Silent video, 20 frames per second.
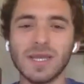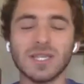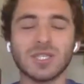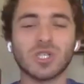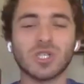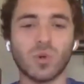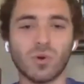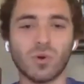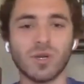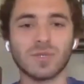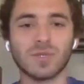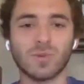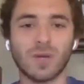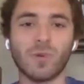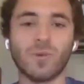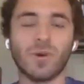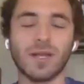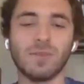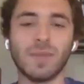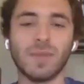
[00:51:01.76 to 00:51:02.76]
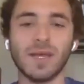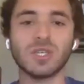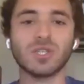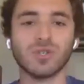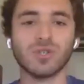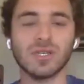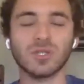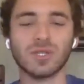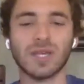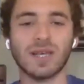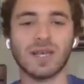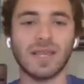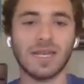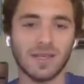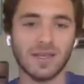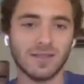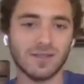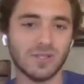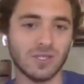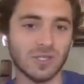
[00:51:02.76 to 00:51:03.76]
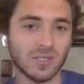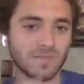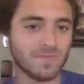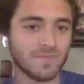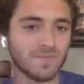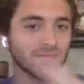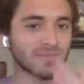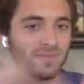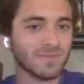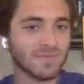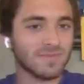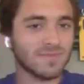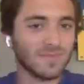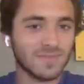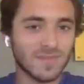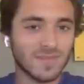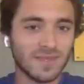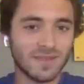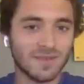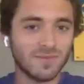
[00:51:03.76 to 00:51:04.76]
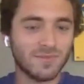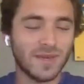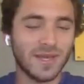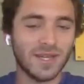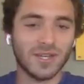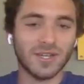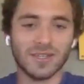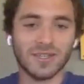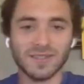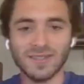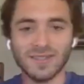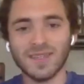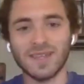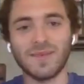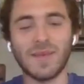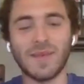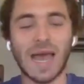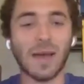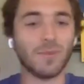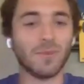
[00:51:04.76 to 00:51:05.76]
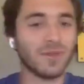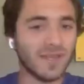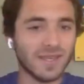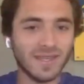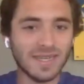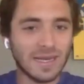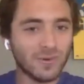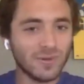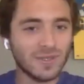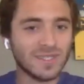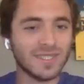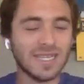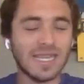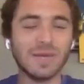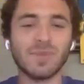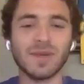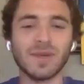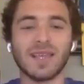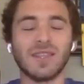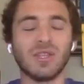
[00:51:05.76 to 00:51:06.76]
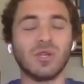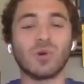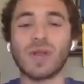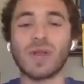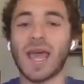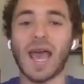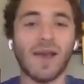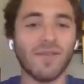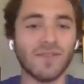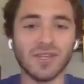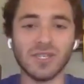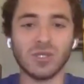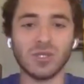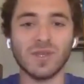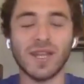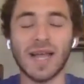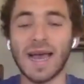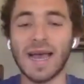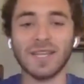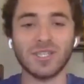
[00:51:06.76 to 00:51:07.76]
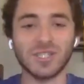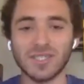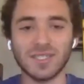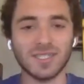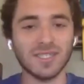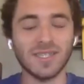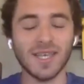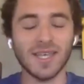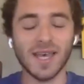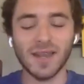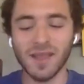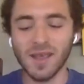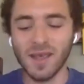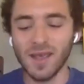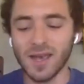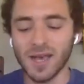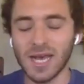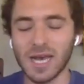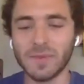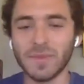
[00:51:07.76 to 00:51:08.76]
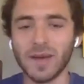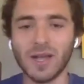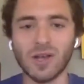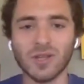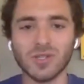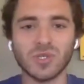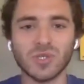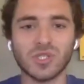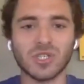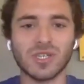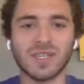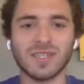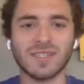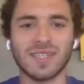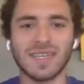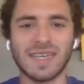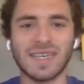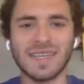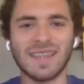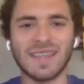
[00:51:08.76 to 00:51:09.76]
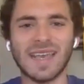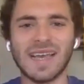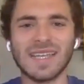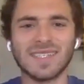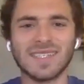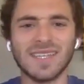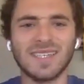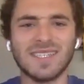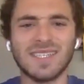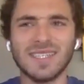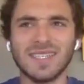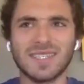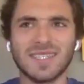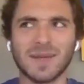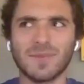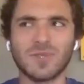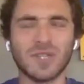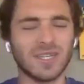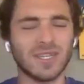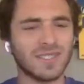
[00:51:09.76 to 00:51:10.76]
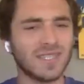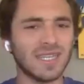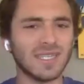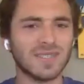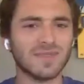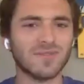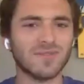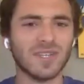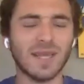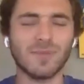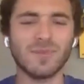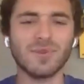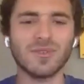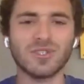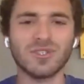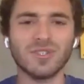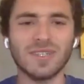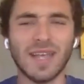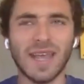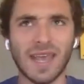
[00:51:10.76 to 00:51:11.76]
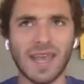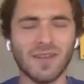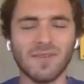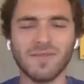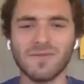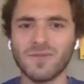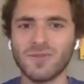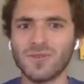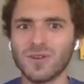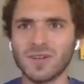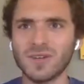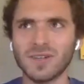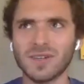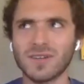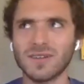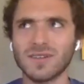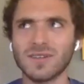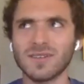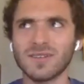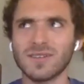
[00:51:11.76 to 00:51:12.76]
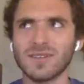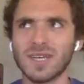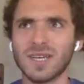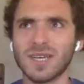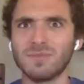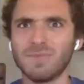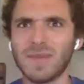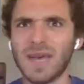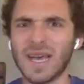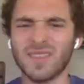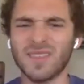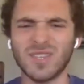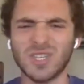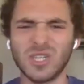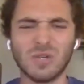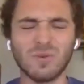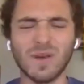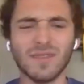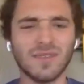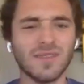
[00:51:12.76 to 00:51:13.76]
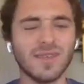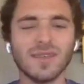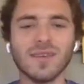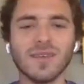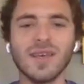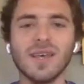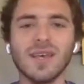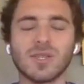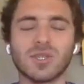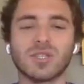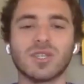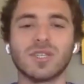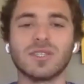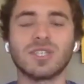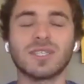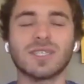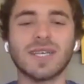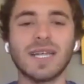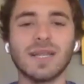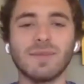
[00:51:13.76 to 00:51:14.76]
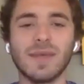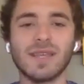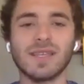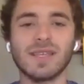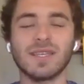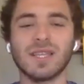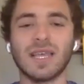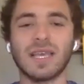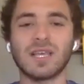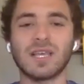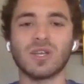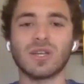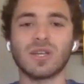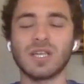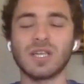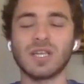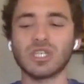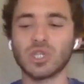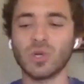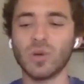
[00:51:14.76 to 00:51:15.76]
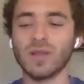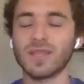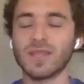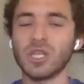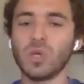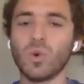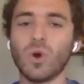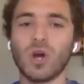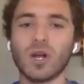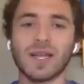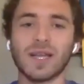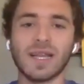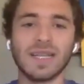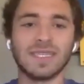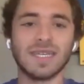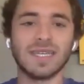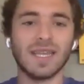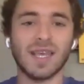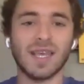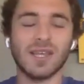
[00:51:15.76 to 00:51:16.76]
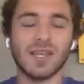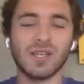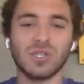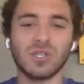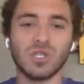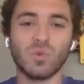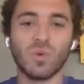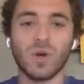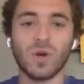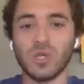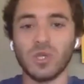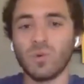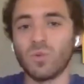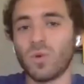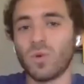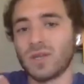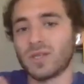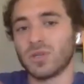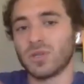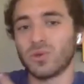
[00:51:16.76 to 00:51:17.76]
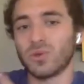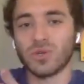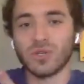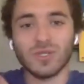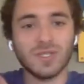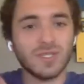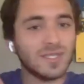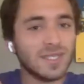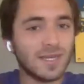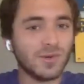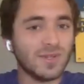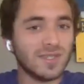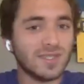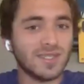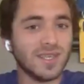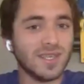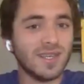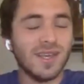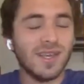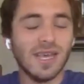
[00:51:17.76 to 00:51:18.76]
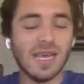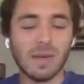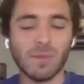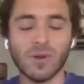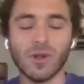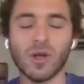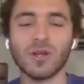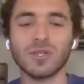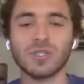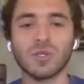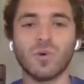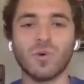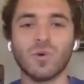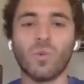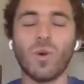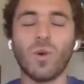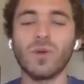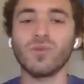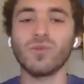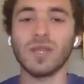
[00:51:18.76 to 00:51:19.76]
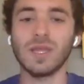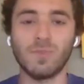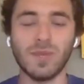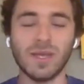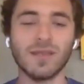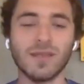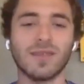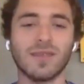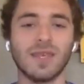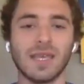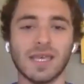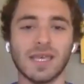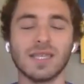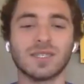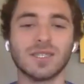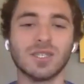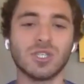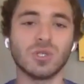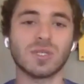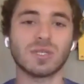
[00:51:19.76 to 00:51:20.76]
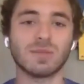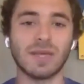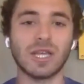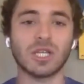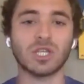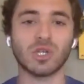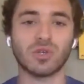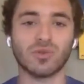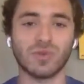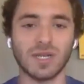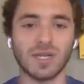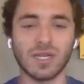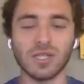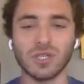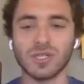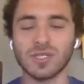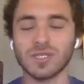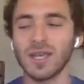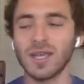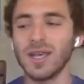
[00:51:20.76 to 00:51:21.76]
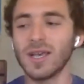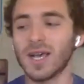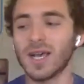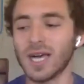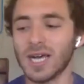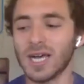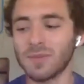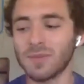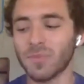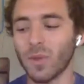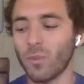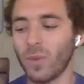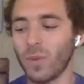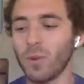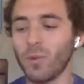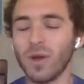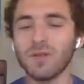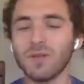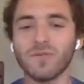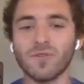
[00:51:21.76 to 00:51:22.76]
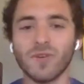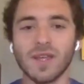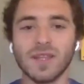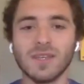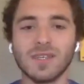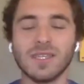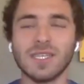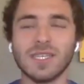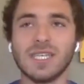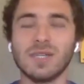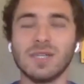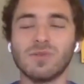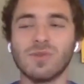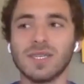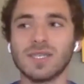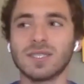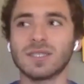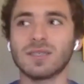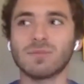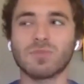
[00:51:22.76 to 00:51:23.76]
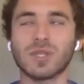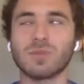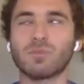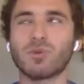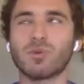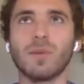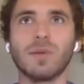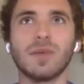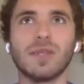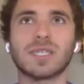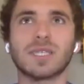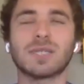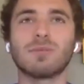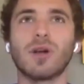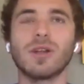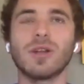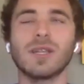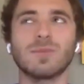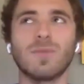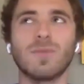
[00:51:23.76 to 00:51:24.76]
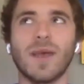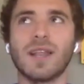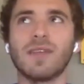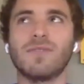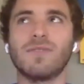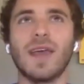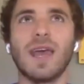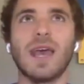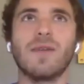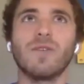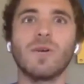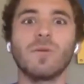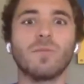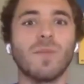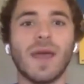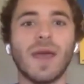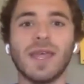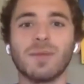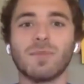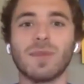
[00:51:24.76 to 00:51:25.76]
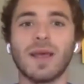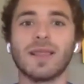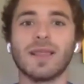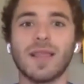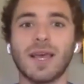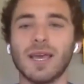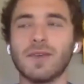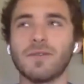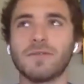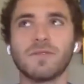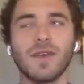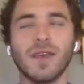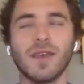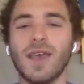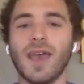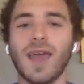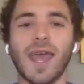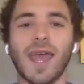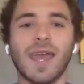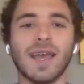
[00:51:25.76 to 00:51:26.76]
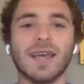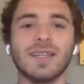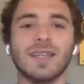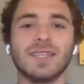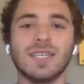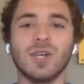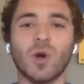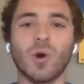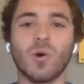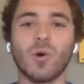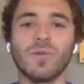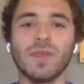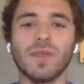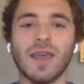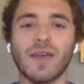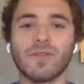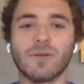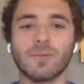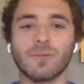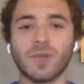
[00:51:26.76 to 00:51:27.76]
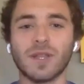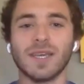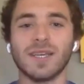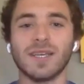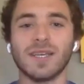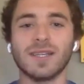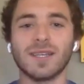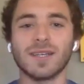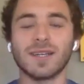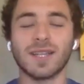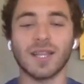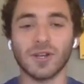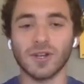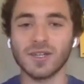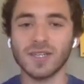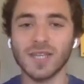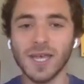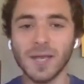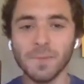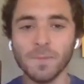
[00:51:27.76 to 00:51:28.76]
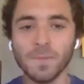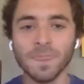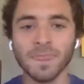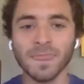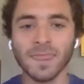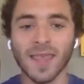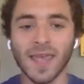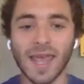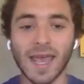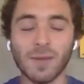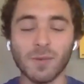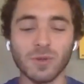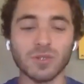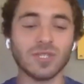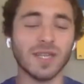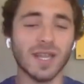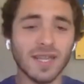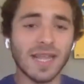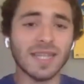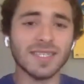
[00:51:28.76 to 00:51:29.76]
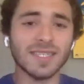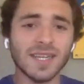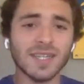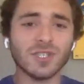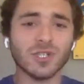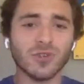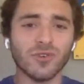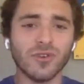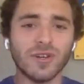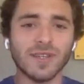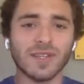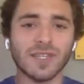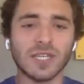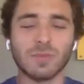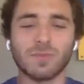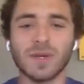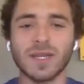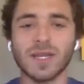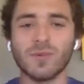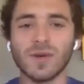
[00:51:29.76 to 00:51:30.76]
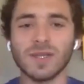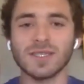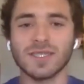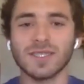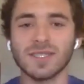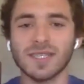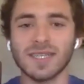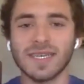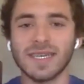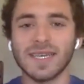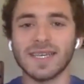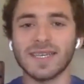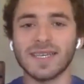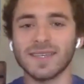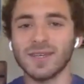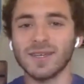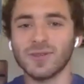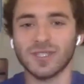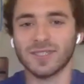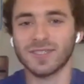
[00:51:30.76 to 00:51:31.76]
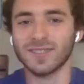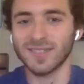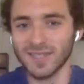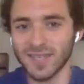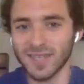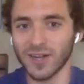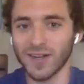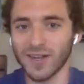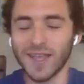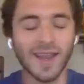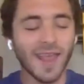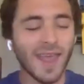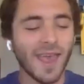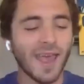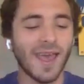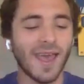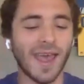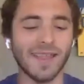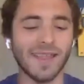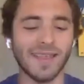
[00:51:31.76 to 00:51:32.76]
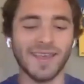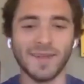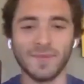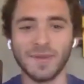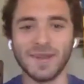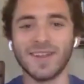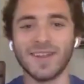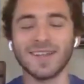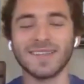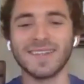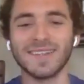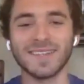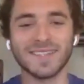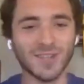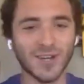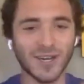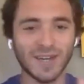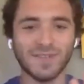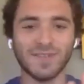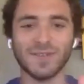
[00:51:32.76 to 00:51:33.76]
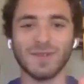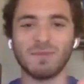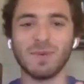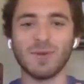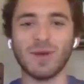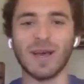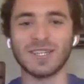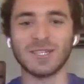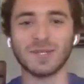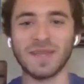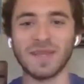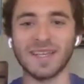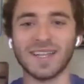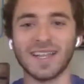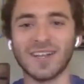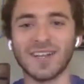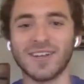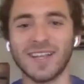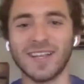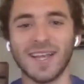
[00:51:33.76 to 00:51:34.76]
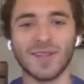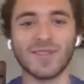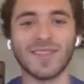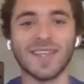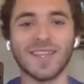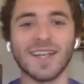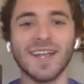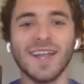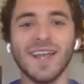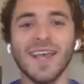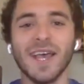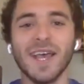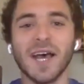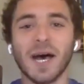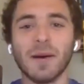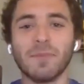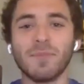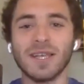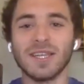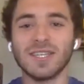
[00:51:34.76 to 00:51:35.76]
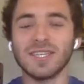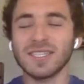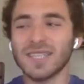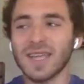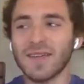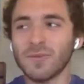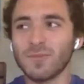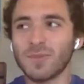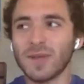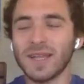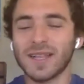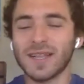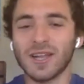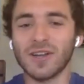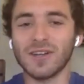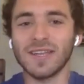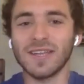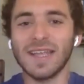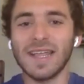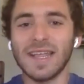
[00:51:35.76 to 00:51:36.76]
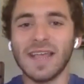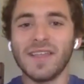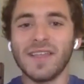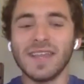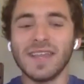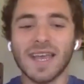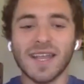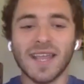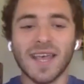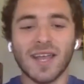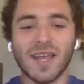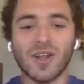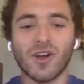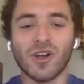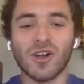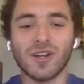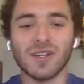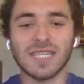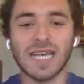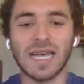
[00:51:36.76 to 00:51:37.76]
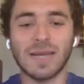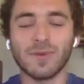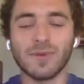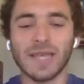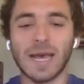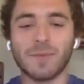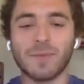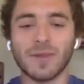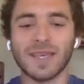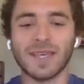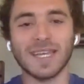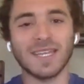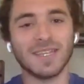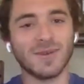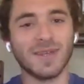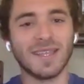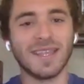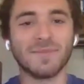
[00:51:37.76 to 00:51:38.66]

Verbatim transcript: bit towards what I want to major in, so kind of like a little better um, applicant, I would say. But again, you don't have to do that. I just did that. Um, I also took like the SAT subject test for chemistry and for uh, math two, I think. So Jen, just kind of making it like kind of showing that you are kind of dedicated to what you want to learn in, I would say. But also one really big thing is to do some extracurriculars. Um, my one friend, he was the probably the smartest man I've ever met in my life. And he only ever played clarinet and which it's an extracurricular, but it wasn't like it was just clarinet and I mean, not sorry for the people who actually play clarinet out there, um, but he just ever played clarinet, and then he kind of had a hard time with applica-